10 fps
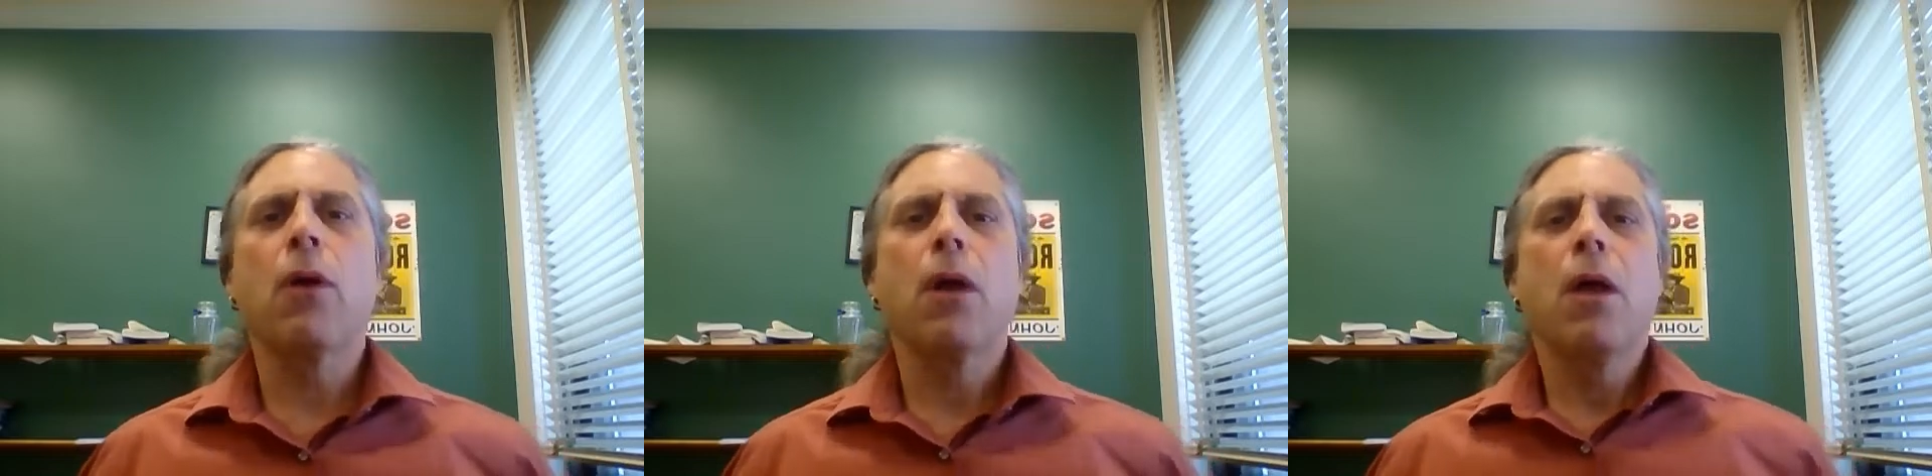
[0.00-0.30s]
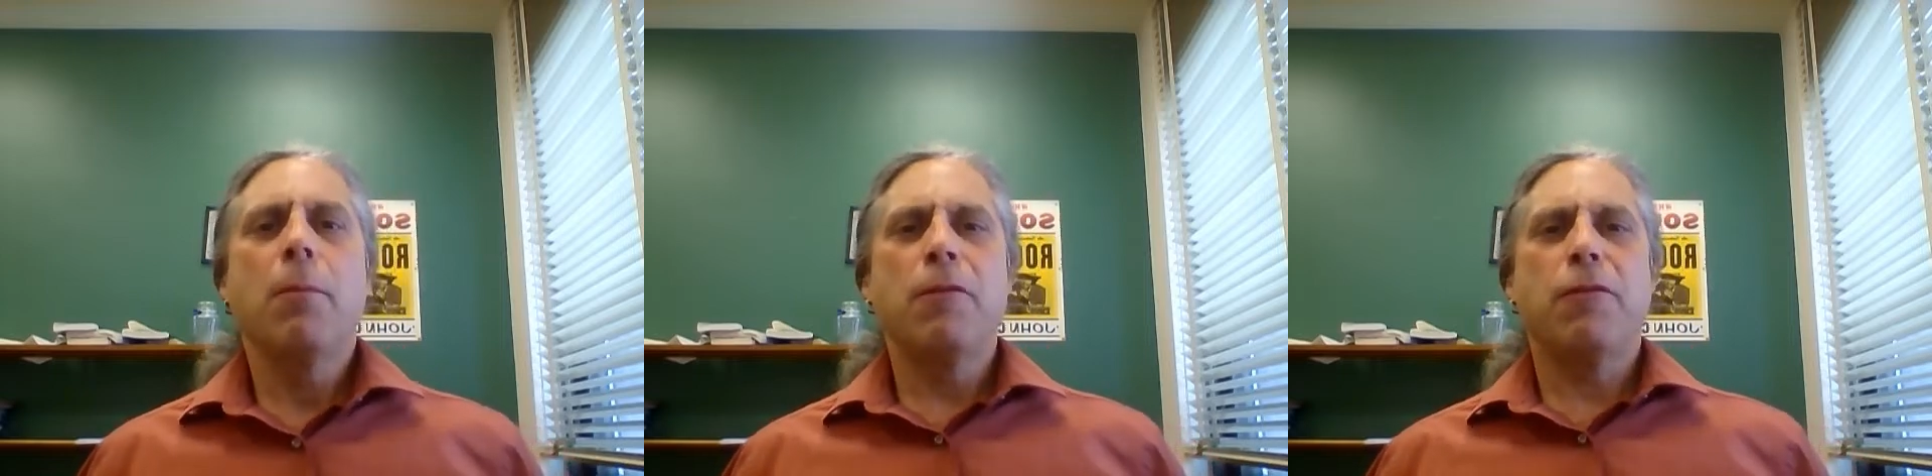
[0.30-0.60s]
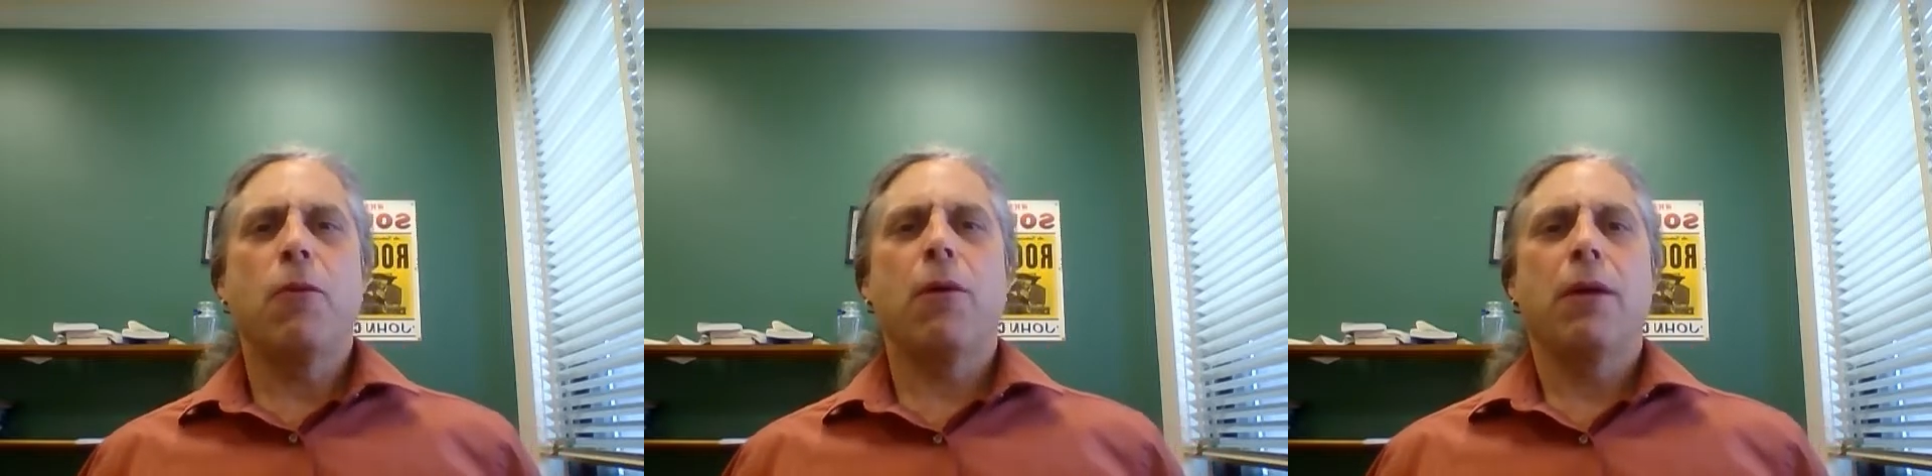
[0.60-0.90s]
So
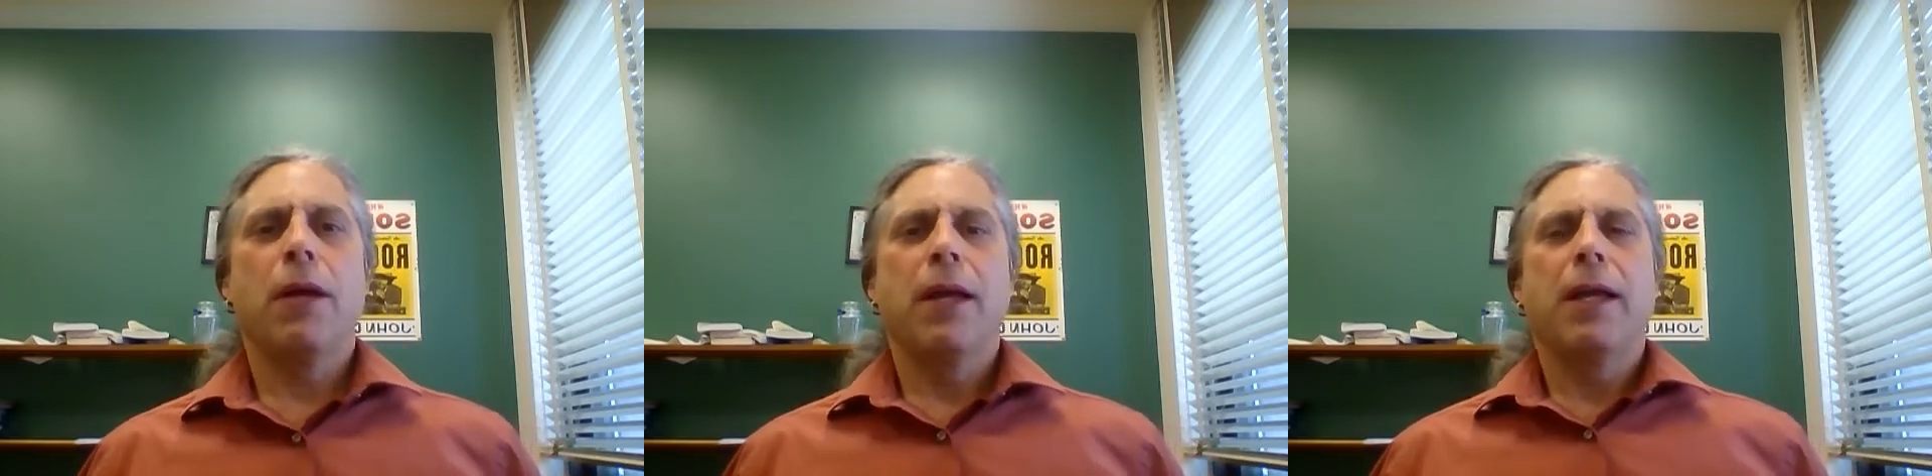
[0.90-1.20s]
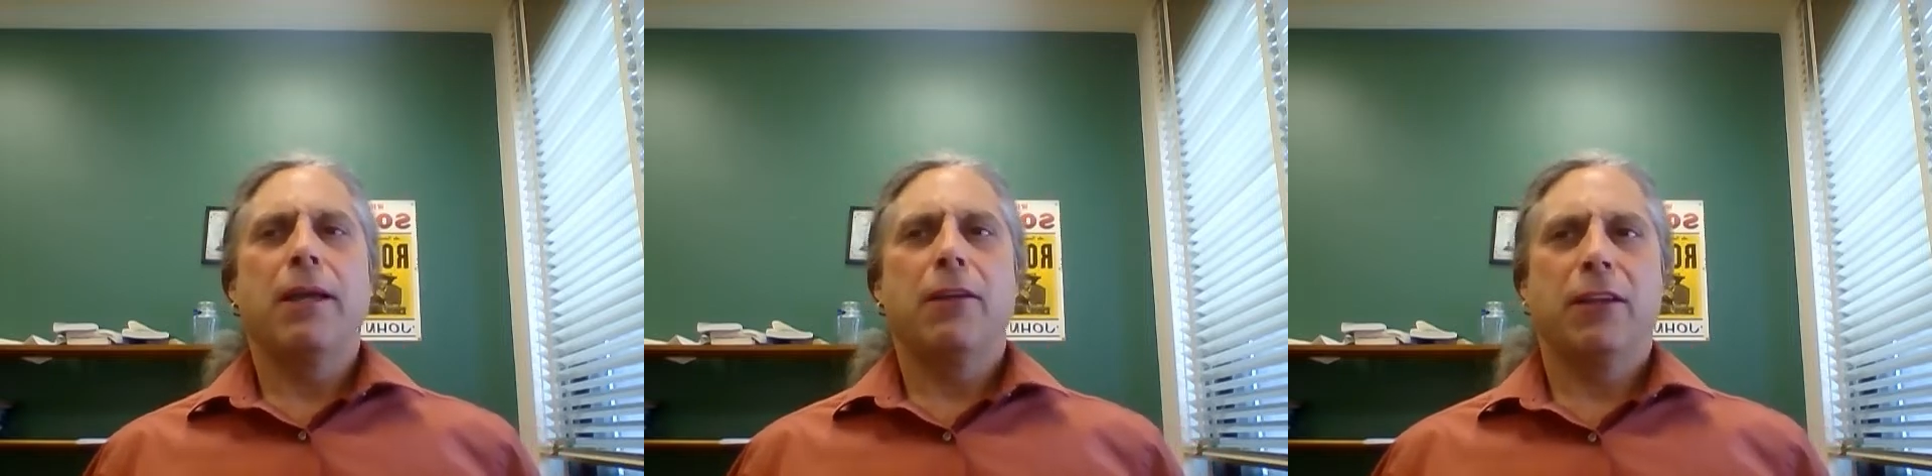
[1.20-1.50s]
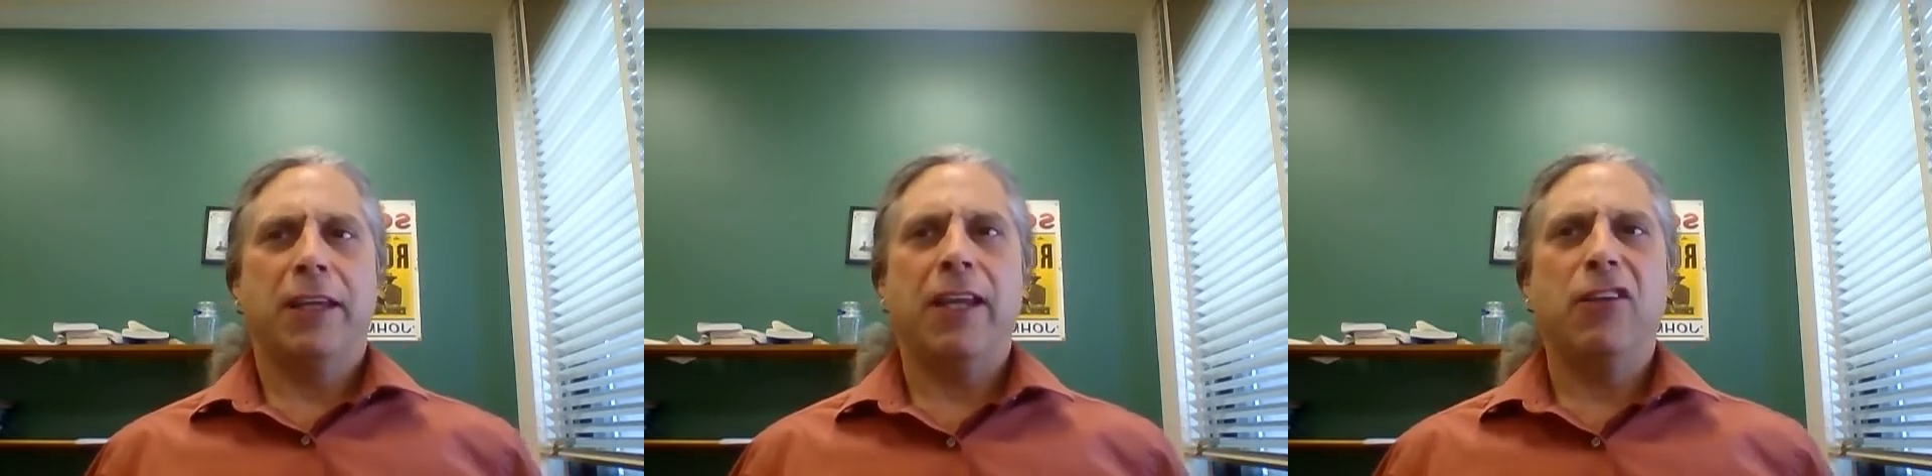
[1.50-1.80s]
before
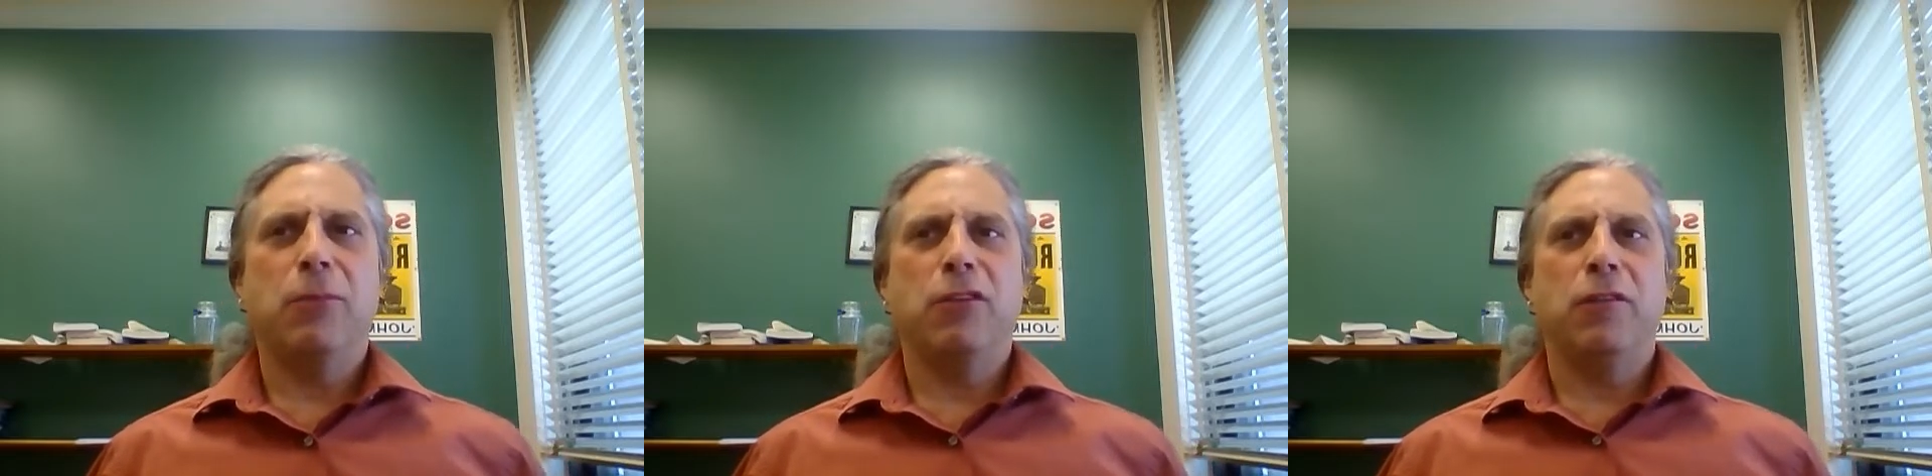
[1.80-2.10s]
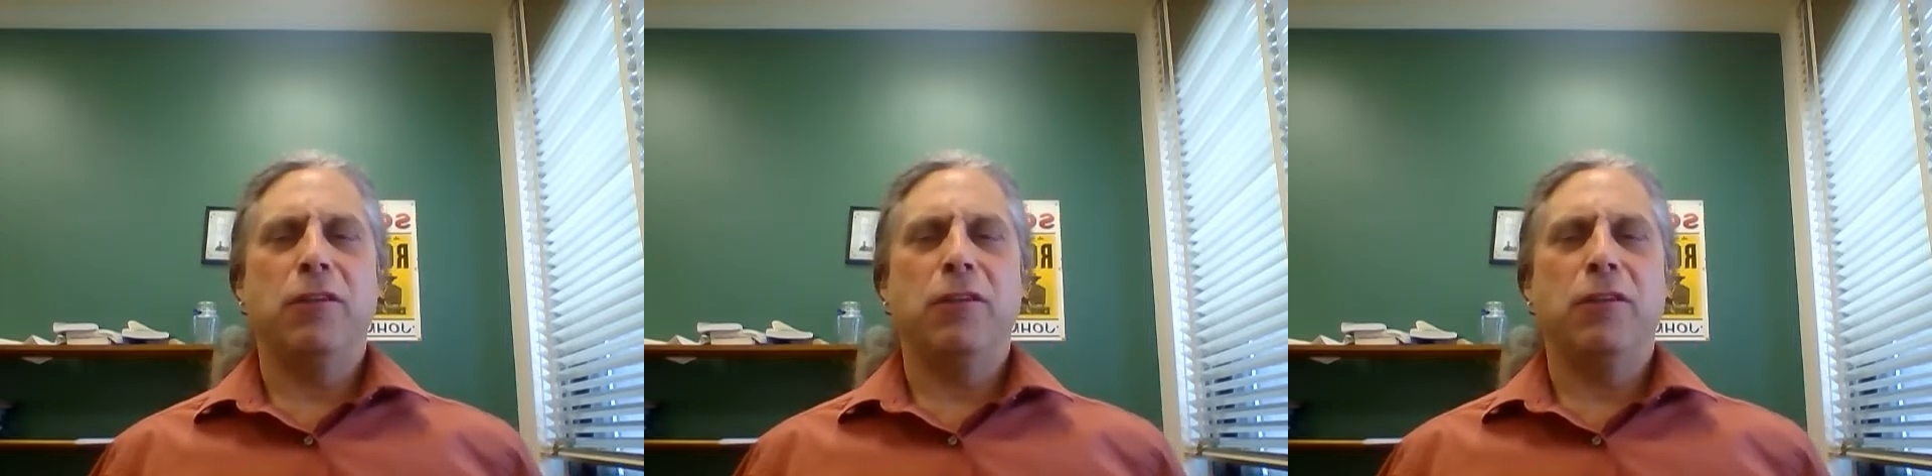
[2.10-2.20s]
getting